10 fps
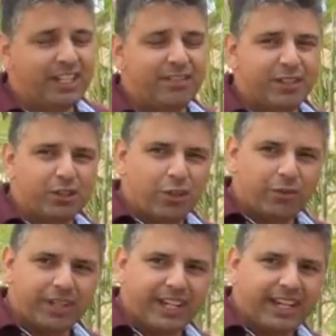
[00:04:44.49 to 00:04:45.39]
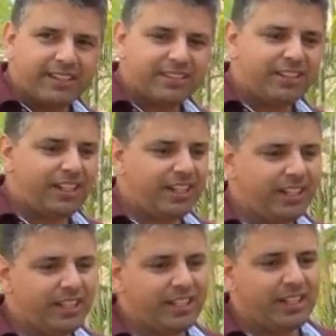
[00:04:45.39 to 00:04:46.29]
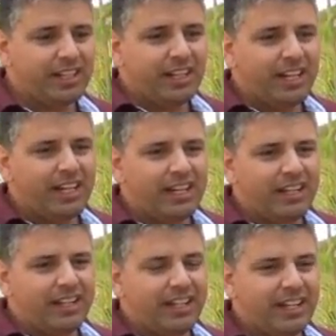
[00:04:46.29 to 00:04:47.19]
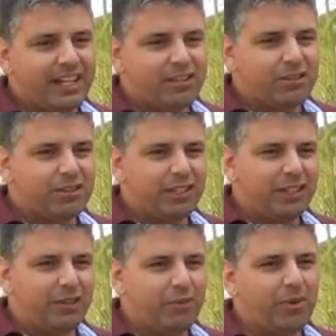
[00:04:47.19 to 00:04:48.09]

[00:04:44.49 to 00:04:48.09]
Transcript: If it's an overcast day uh, and it has uh,